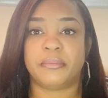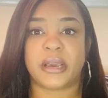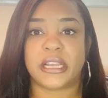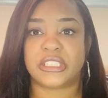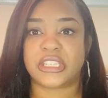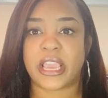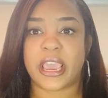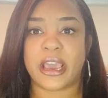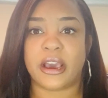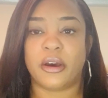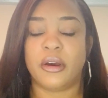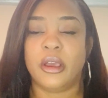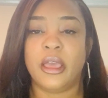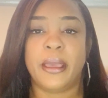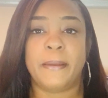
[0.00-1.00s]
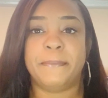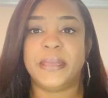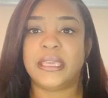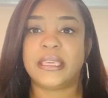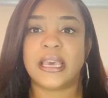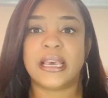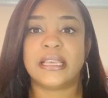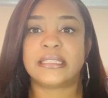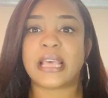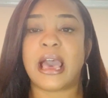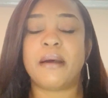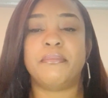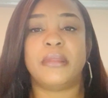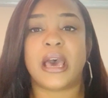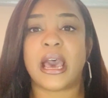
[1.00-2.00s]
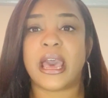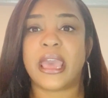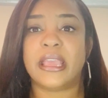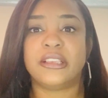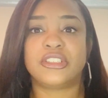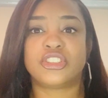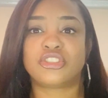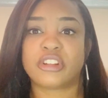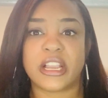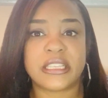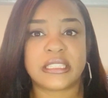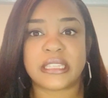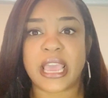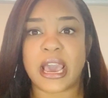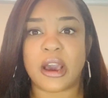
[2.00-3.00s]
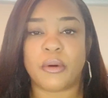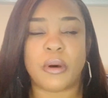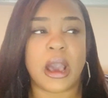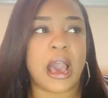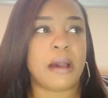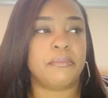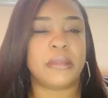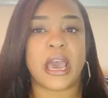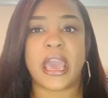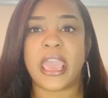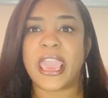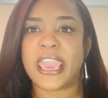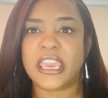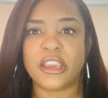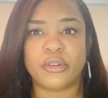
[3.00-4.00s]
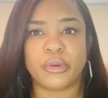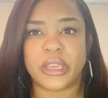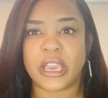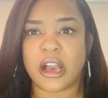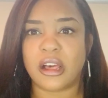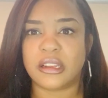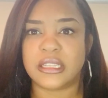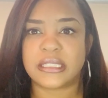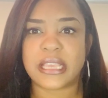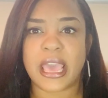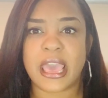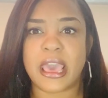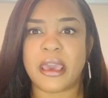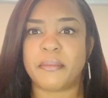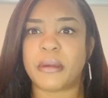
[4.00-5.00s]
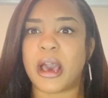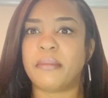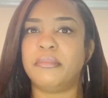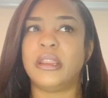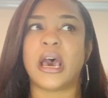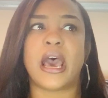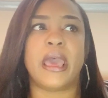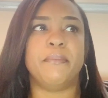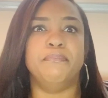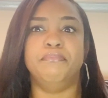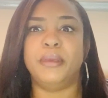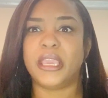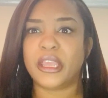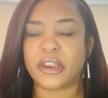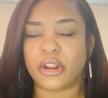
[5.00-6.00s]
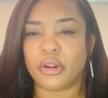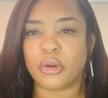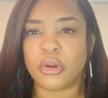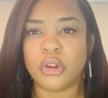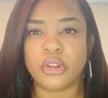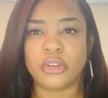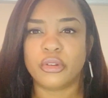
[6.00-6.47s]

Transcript: my child because I'm not stressed out. I'm not angry all the time. I'm not bitter.